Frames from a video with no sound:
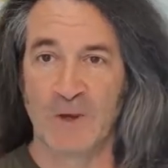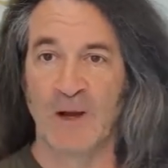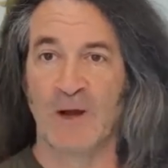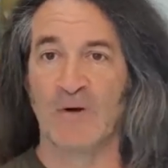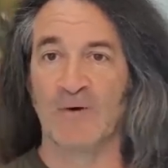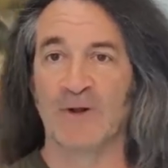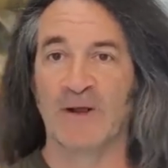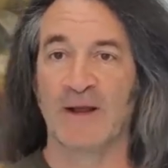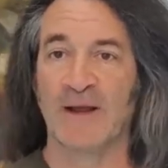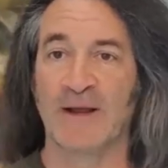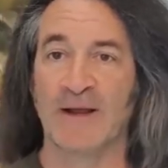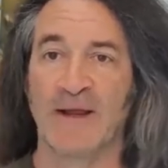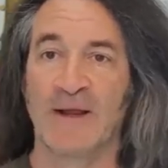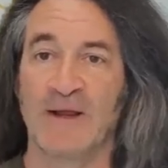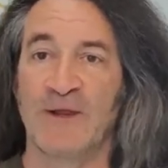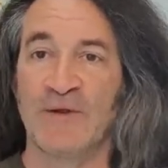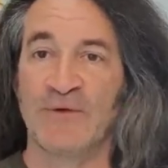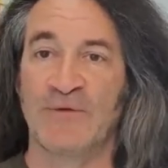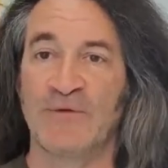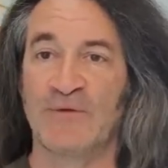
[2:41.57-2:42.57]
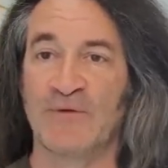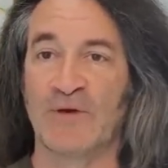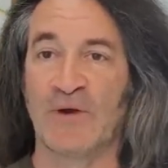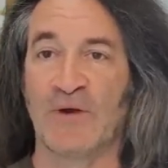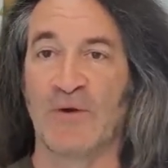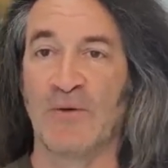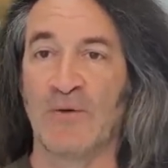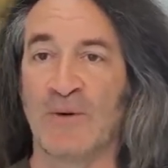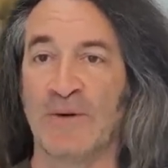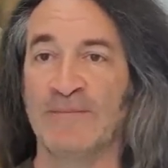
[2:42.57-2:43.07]
Okay,
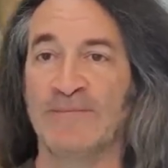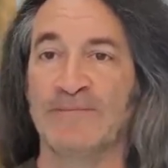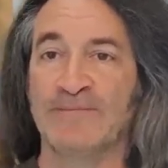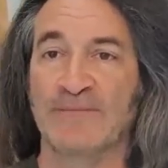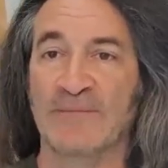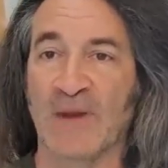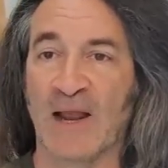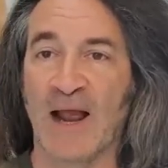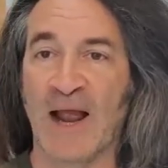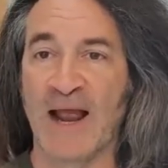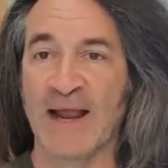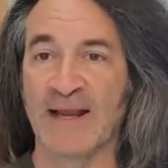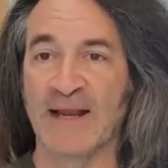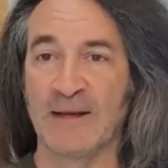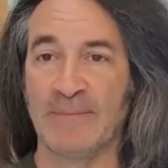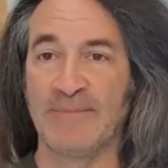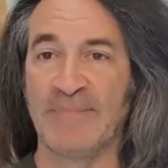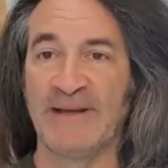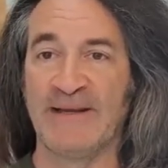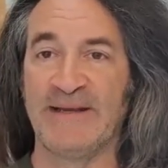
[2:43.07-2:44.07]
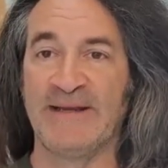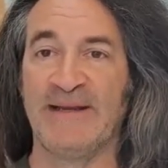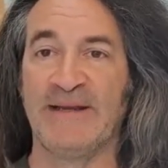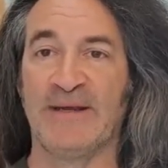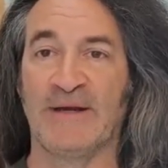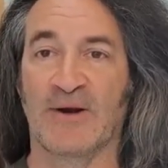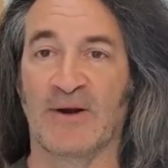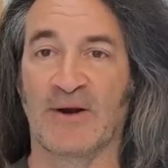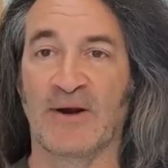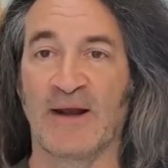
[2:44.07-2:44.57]
so I can be
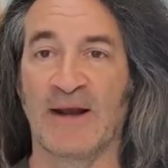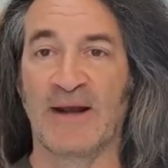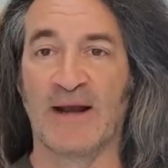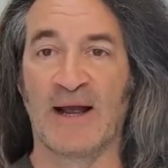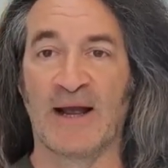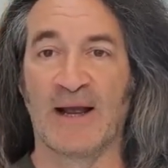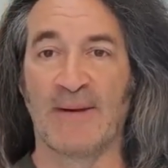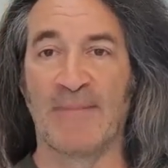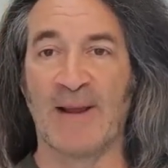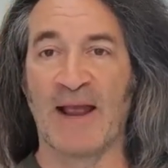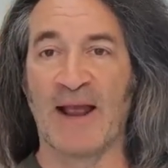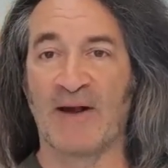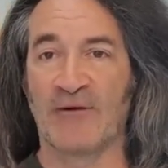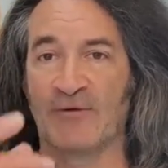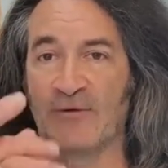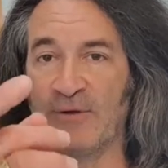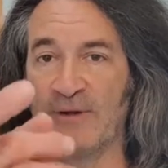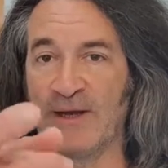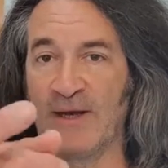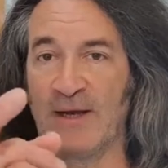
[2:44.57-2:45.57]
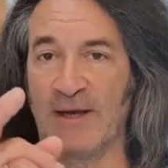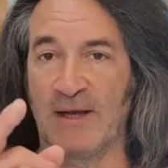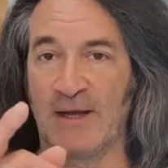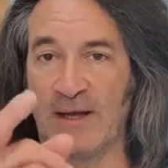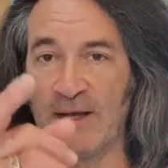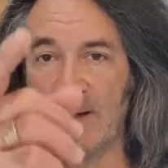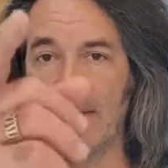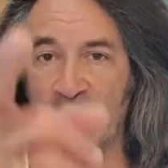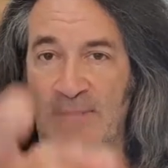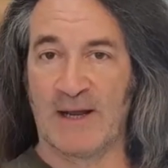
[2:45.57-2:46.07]
here and I'm actually
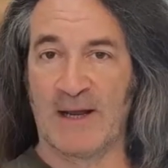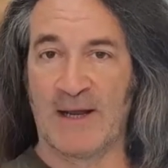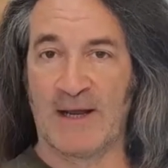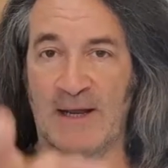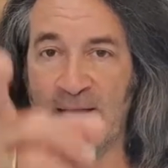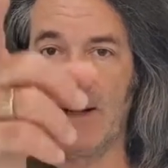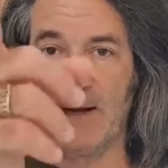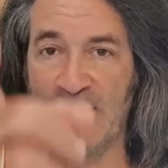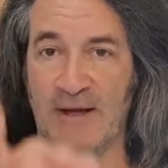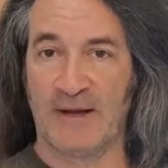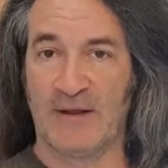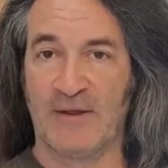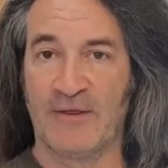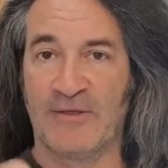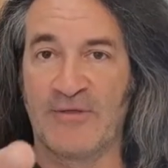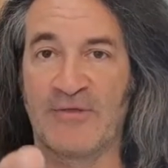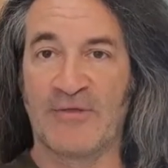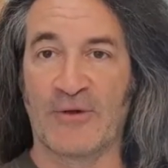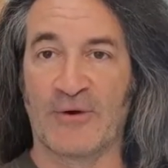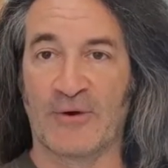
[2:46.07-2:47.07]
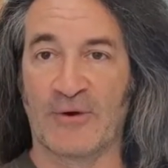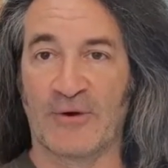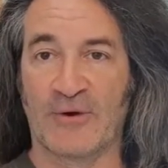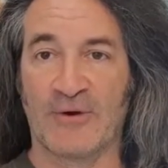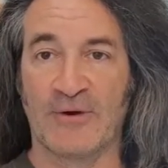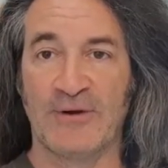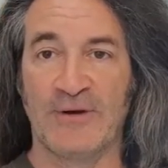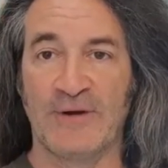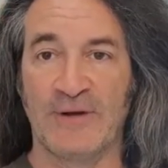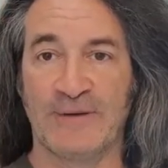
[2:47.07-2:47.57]
on my
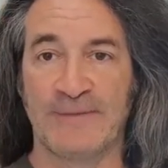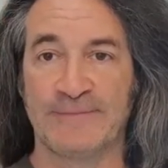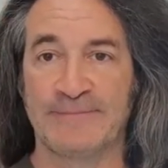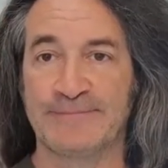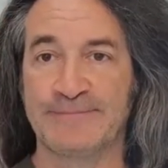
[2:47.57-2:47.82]
third.